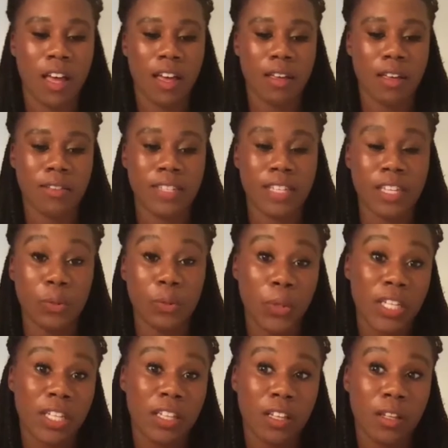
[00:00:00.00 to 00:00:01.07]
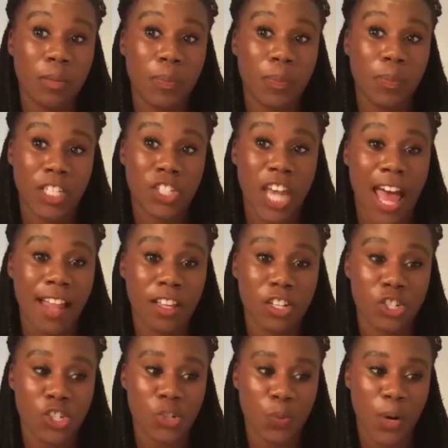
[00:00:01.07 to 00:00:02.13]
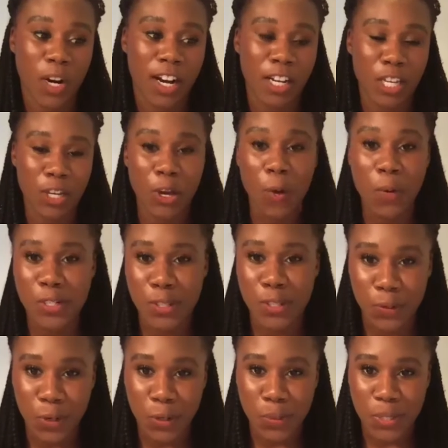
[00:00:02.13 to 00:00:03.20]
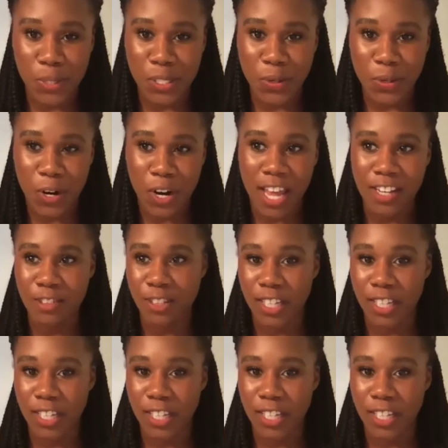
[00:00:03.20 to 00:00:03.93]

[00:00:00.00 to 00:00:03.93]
seen a real big challenge where you go into the grocery store and you look at